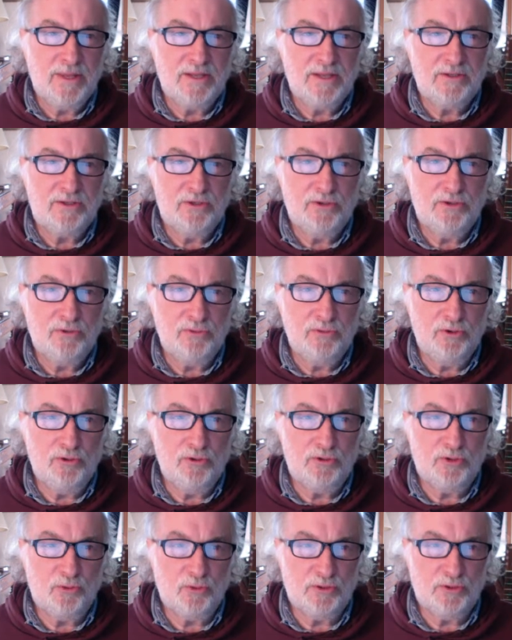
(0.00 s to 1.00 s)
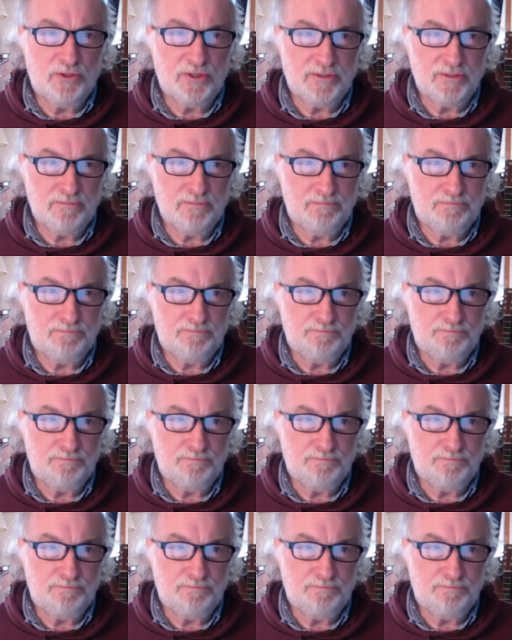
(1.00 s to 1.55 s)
into New Jerusalem.